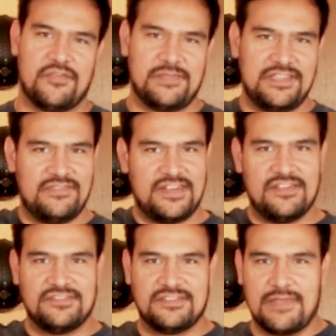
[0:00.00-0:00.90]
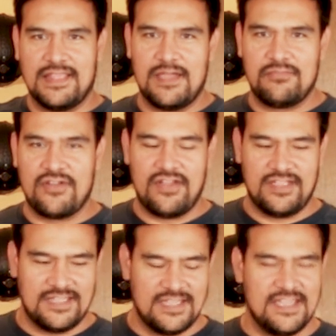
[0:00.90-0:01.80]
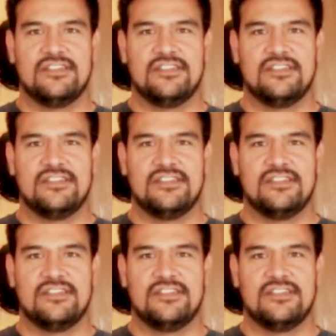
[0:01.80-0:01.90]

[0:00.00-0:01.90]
so many videos in my library,